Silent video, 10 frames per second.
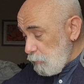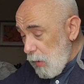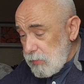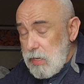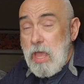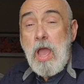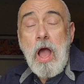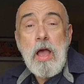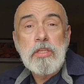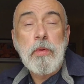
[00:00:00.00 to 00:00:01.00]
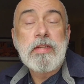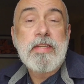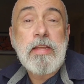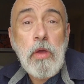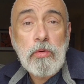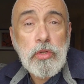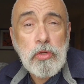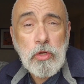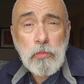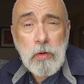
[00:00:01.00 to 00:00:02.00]
But so I did go to
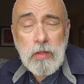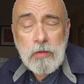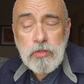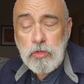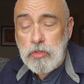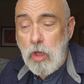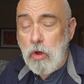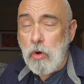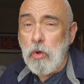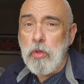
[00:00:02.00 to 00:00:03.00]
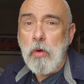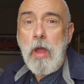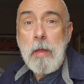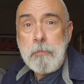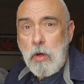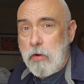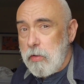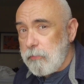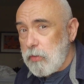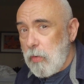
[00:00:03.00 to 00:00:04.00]
Goodwill, as you saw earlier. I bought
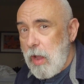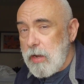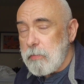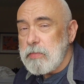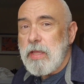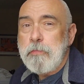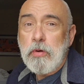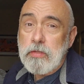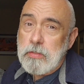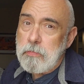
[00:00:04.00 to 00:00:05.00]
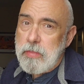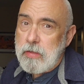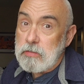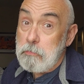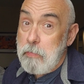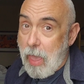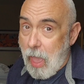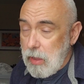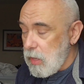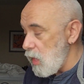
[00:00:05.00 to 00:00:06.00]
a few items. I put some things
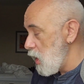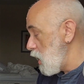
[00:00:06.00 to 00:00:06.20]
back.